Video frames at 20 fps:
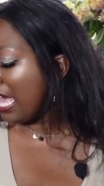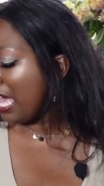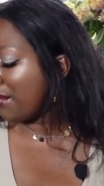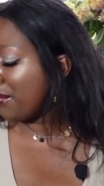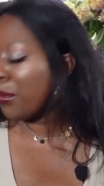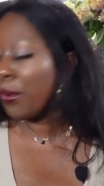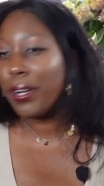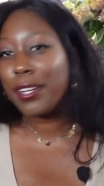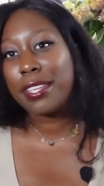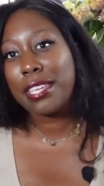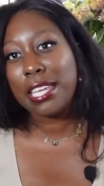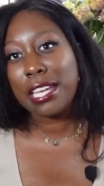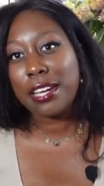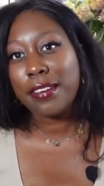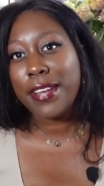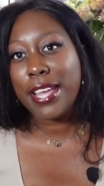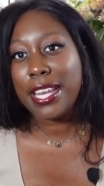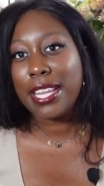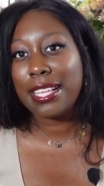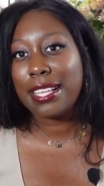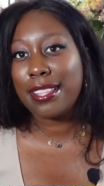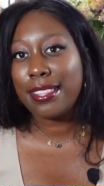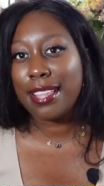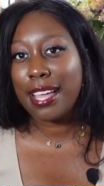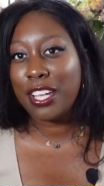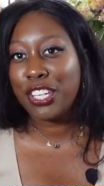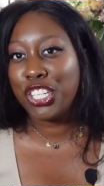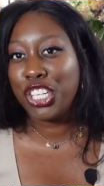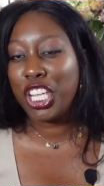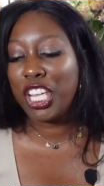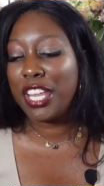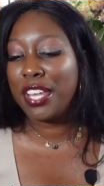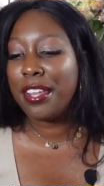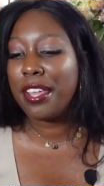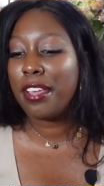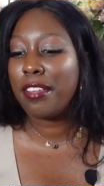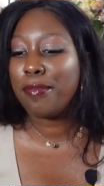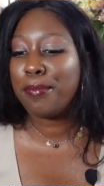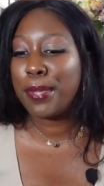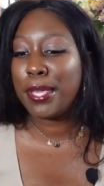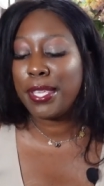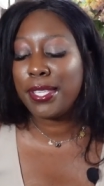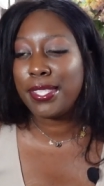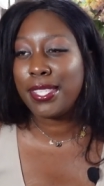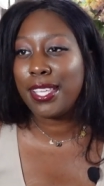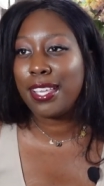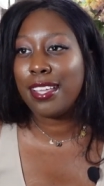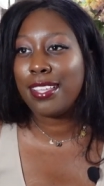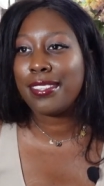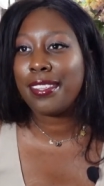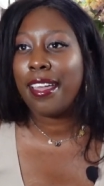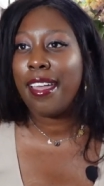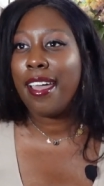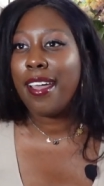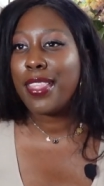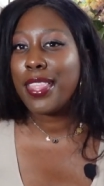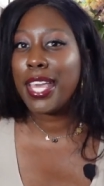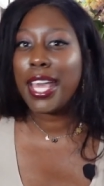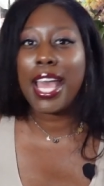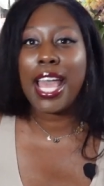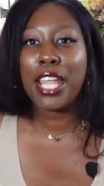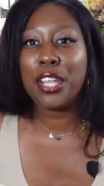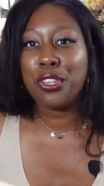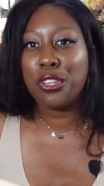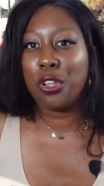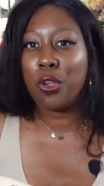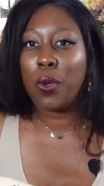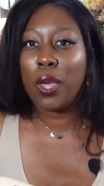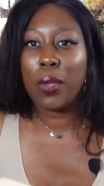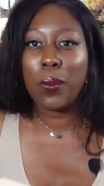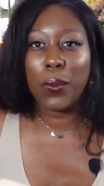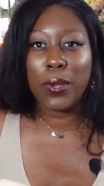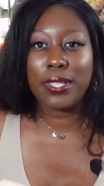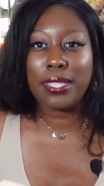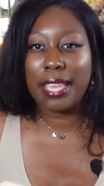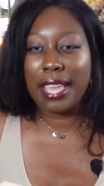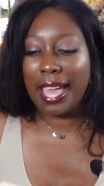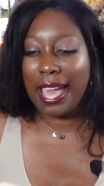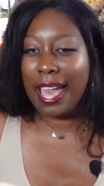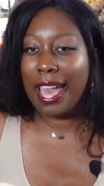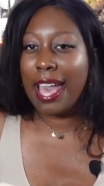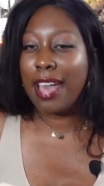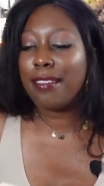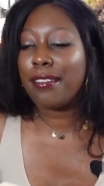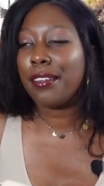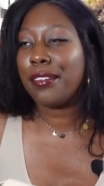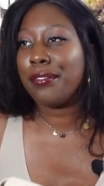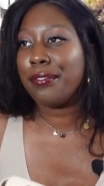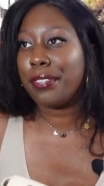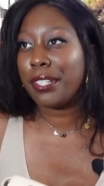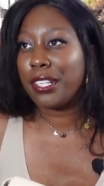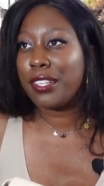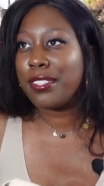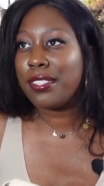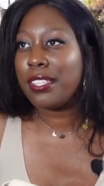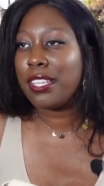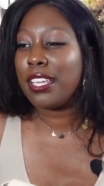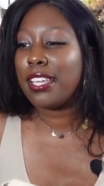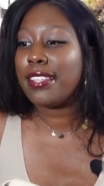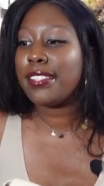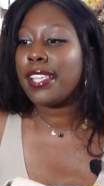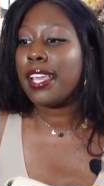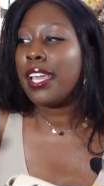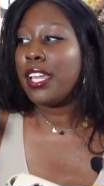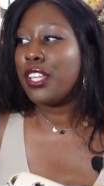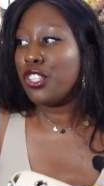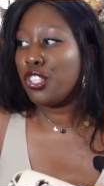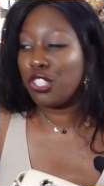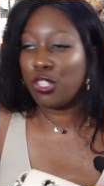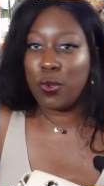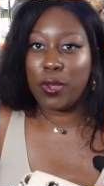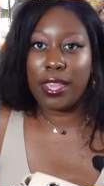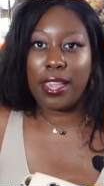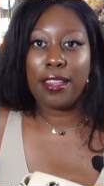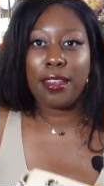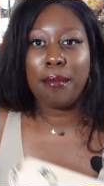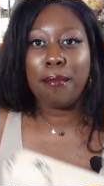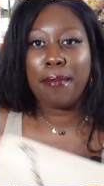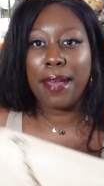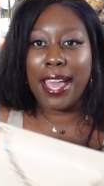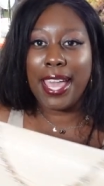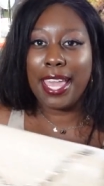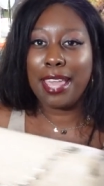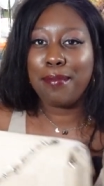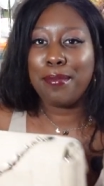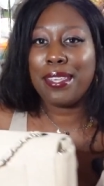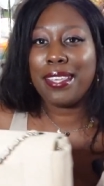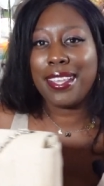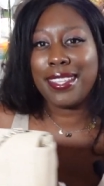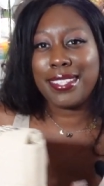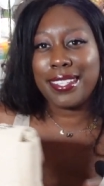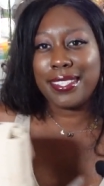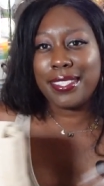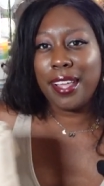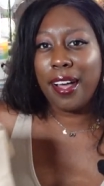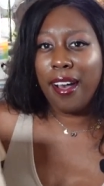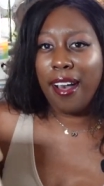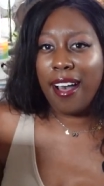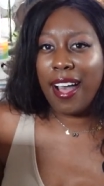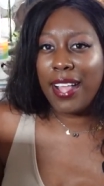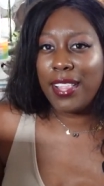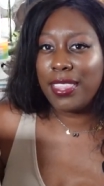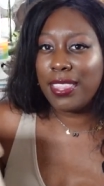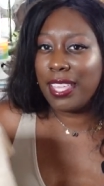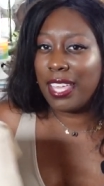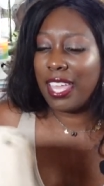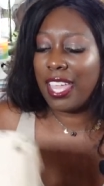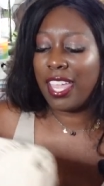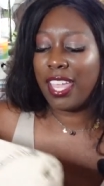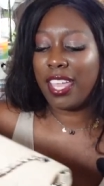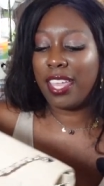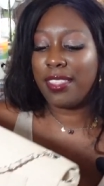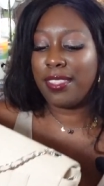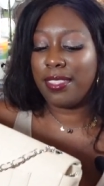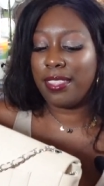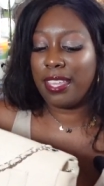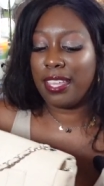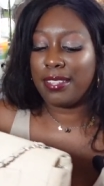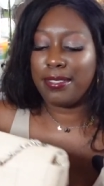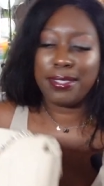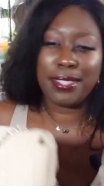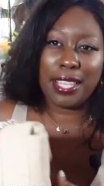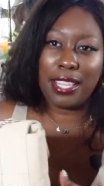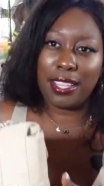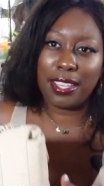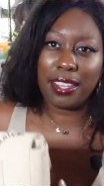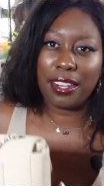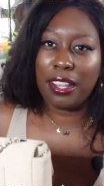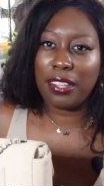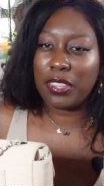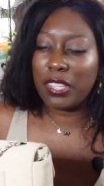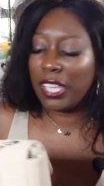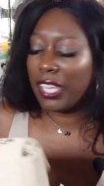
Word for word: a more curated collection of pieces that I know I want to have versus just going out and buy it because it's the hot thing and then selling it on